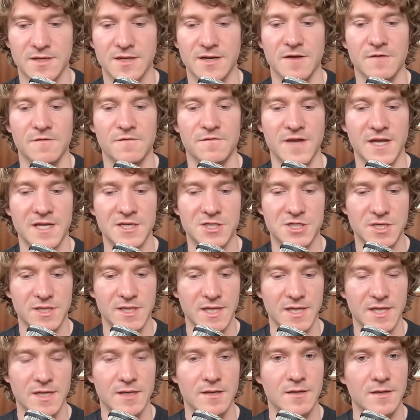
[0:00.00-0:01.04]

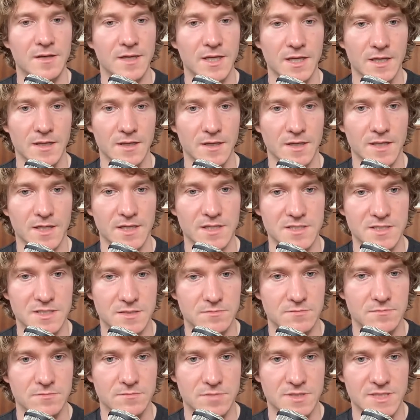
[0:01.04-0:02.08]
Eventually, his
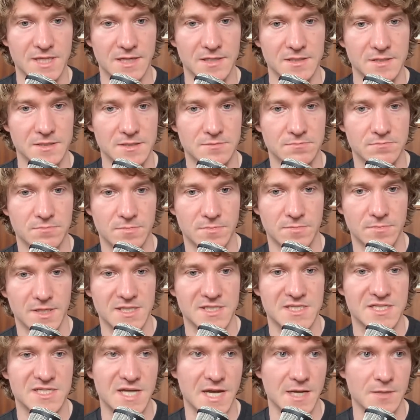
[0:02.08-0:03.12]
son
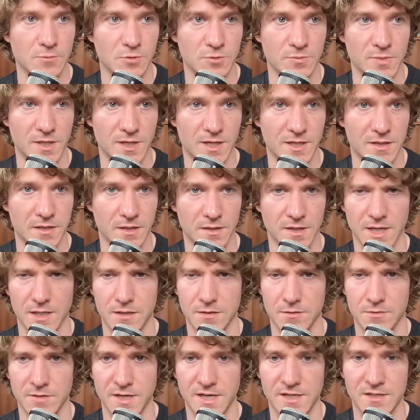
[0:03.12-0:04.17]
would be, I think,
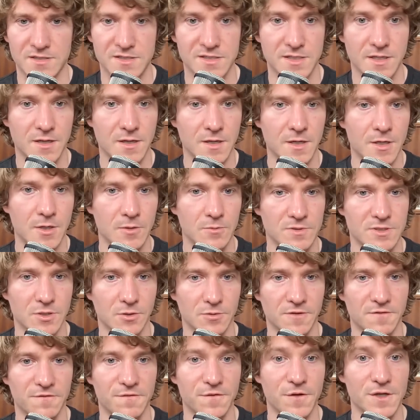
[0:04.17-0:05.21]
Ethelred, was called
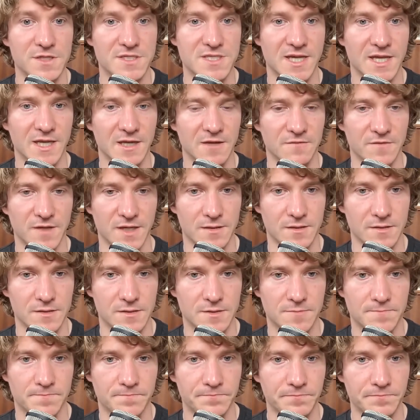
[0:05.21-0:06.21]
the first king of England.